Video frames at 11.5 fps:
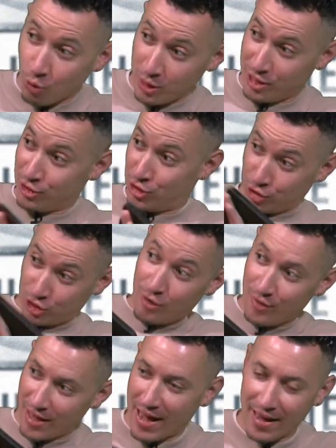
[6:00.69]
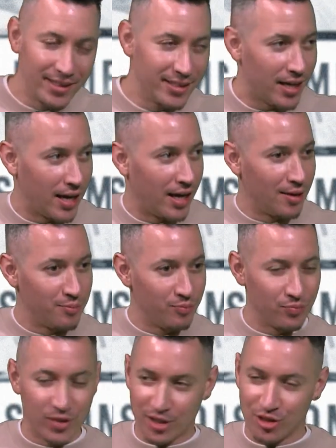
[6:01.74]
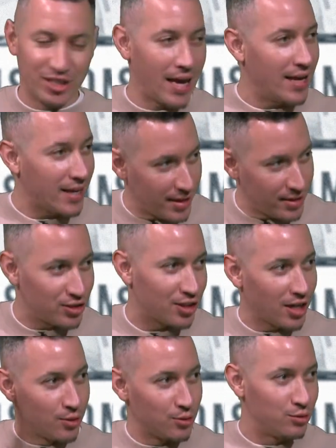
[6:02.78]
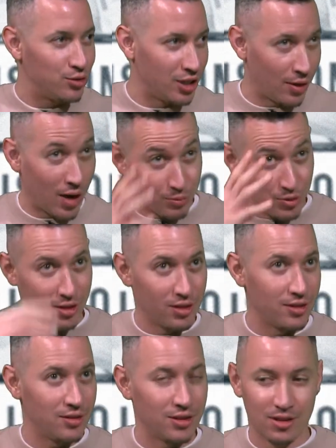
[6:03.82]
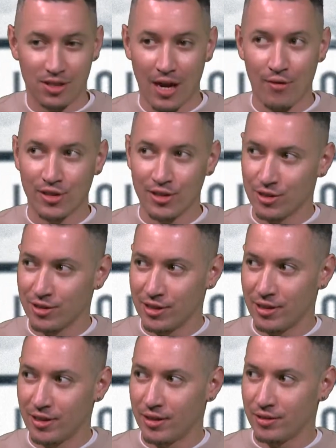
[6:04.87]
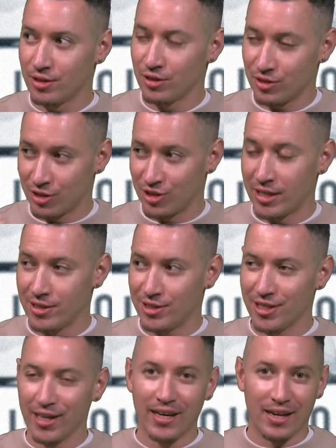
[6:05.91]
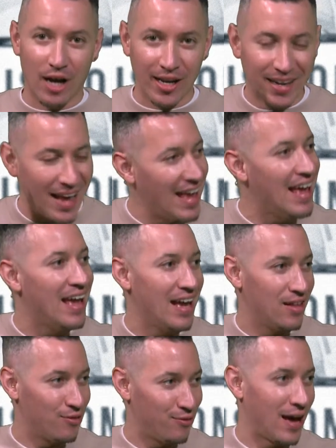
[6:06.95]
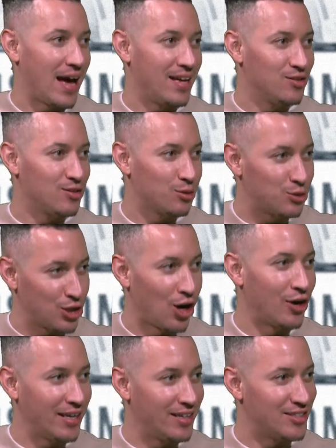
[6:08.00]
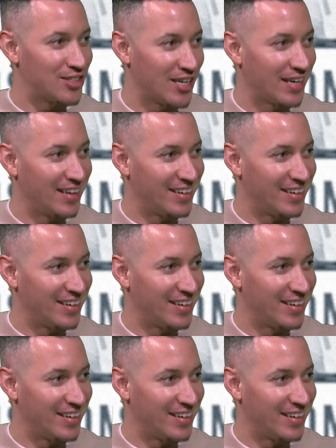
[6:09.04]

which is just over there, there's a staircase that goes, you know, up to the terraces and the seats, and I can hear the fans all chanting and singing